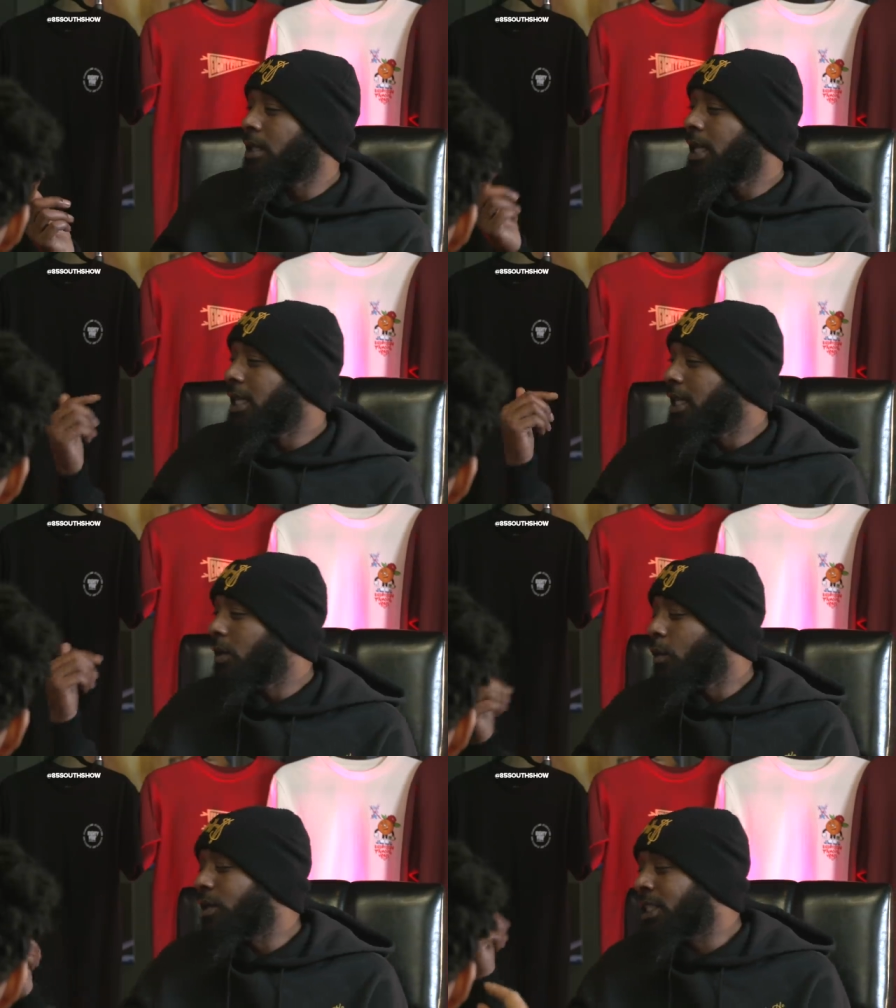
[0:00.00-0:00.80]
your
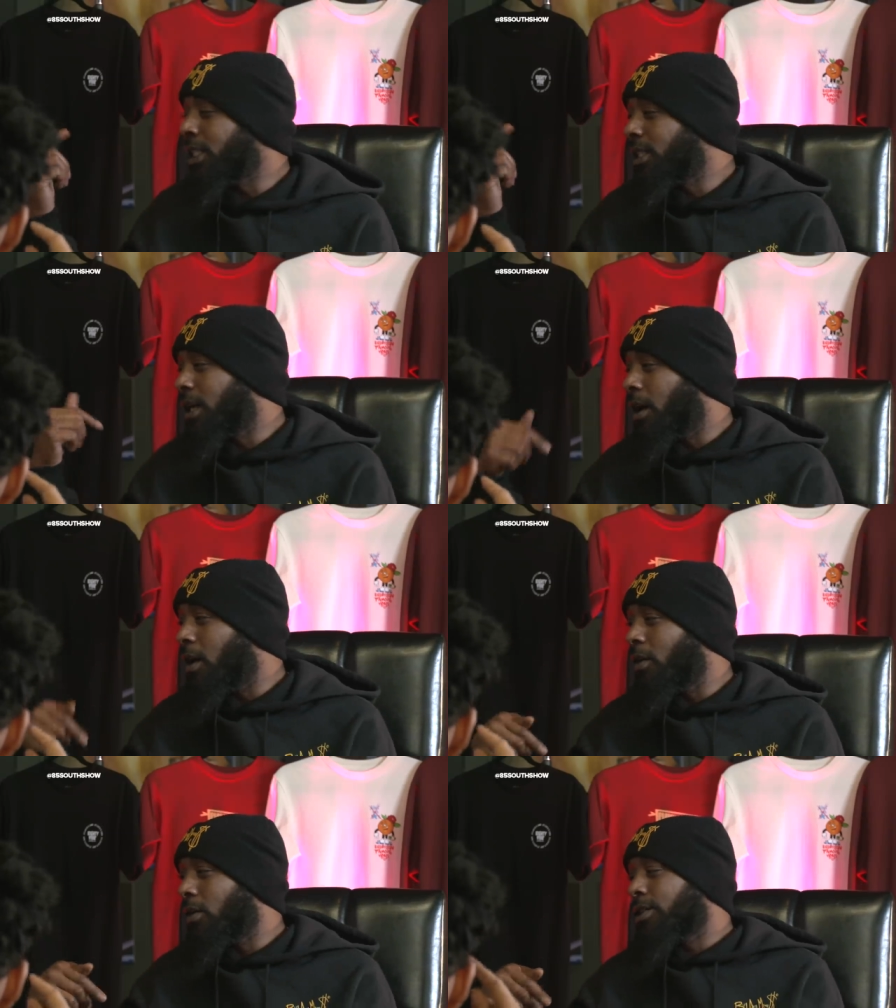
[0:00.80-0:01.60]
dog. You to
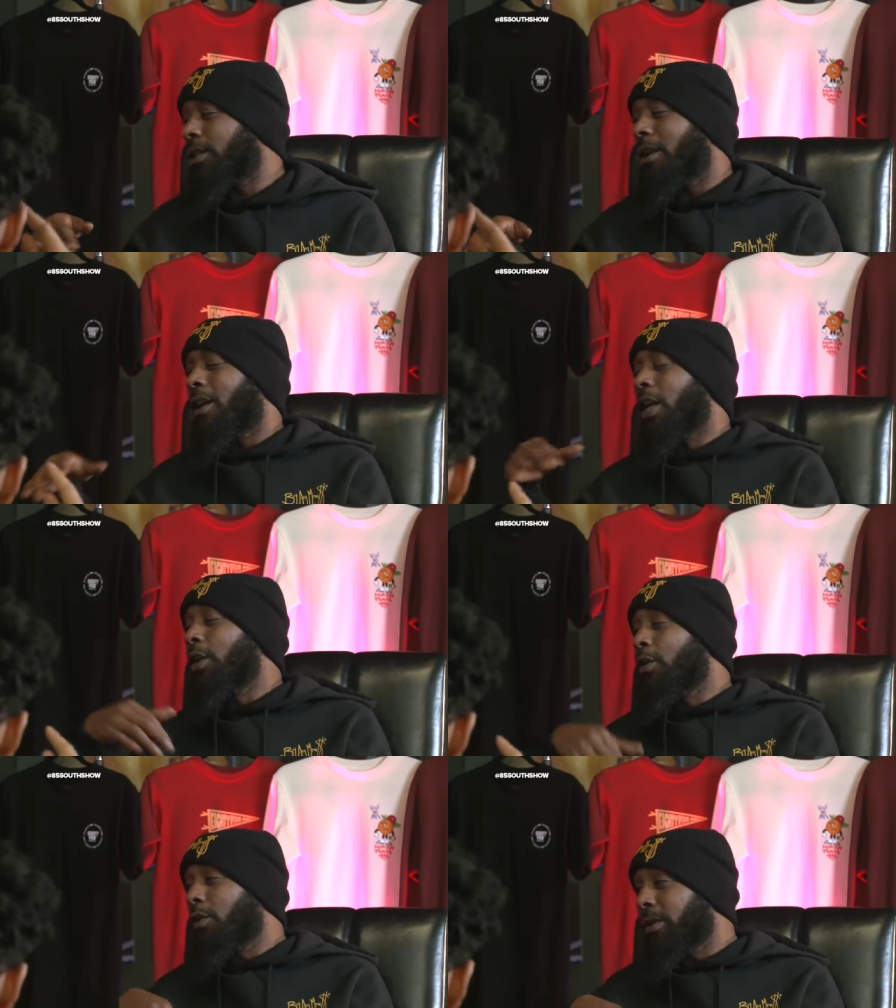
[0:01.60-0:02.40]
dogs,
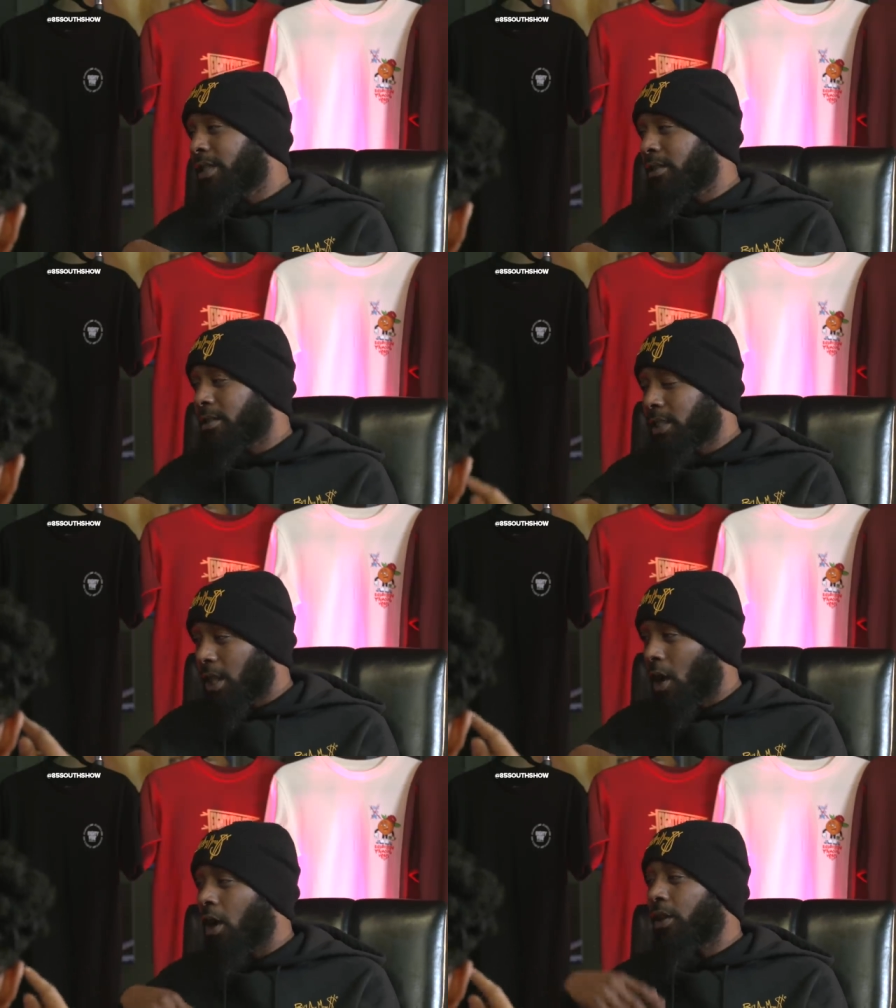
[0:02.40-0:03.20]
humans
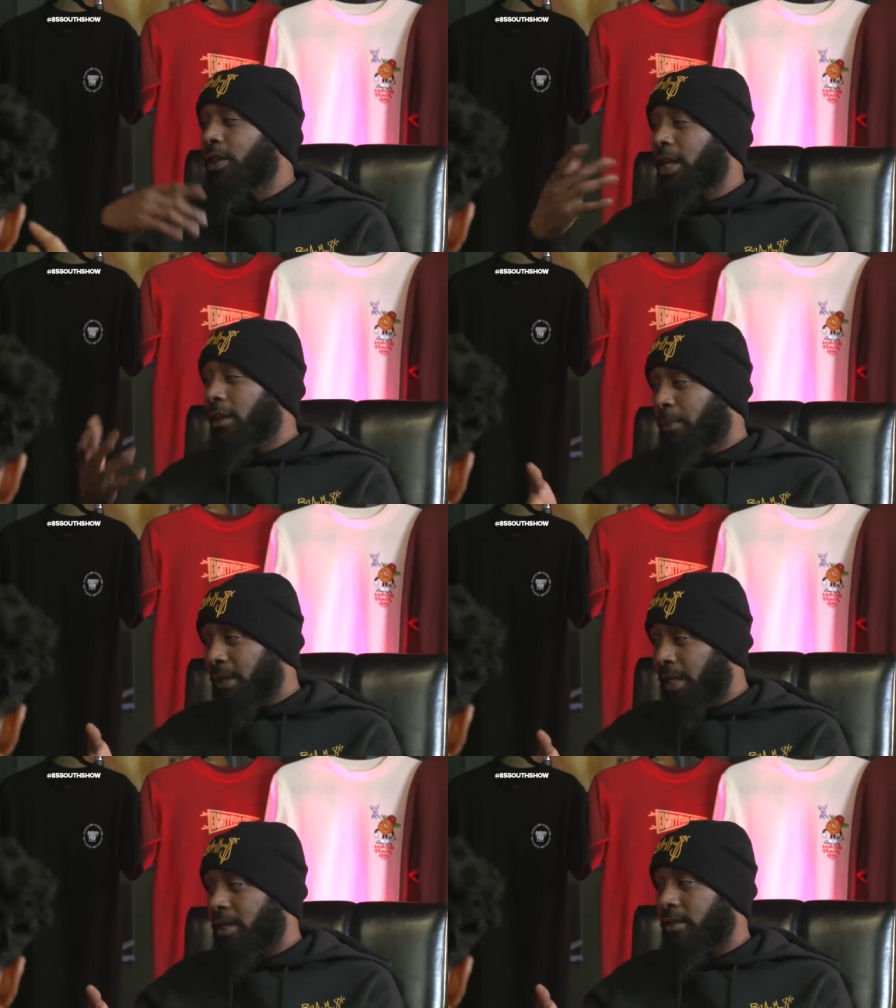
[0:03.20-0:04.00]
are their
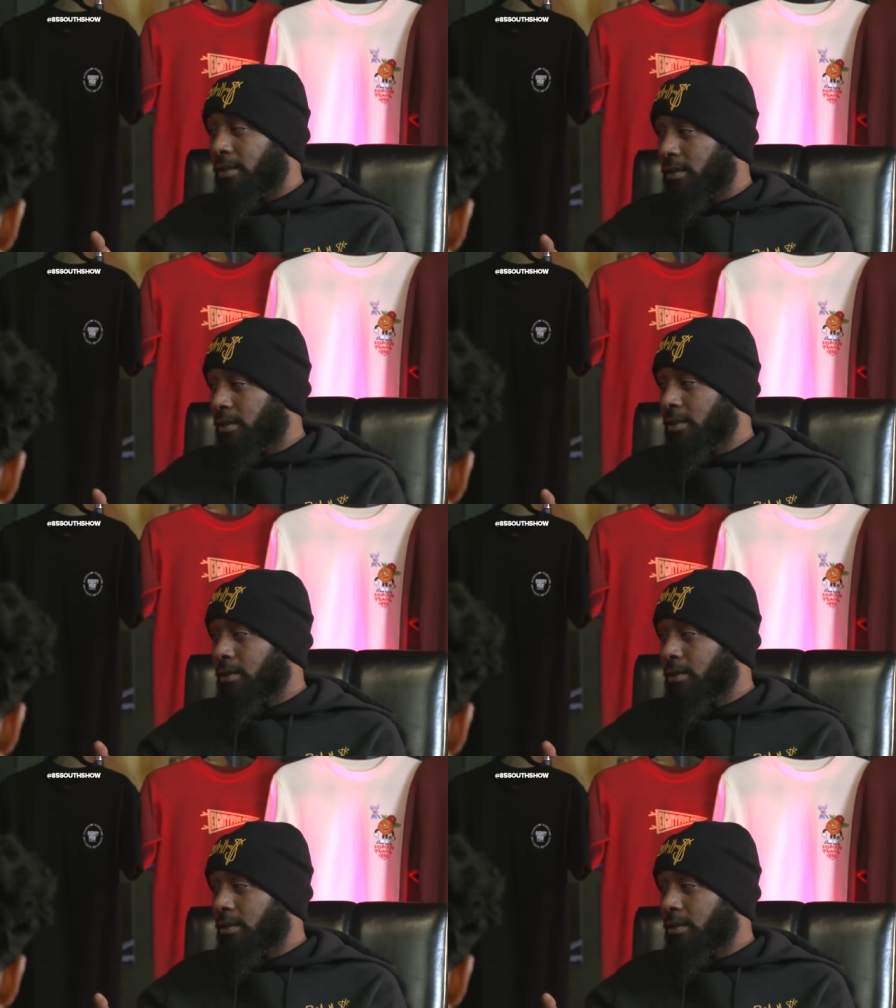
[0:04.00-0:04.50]
pets.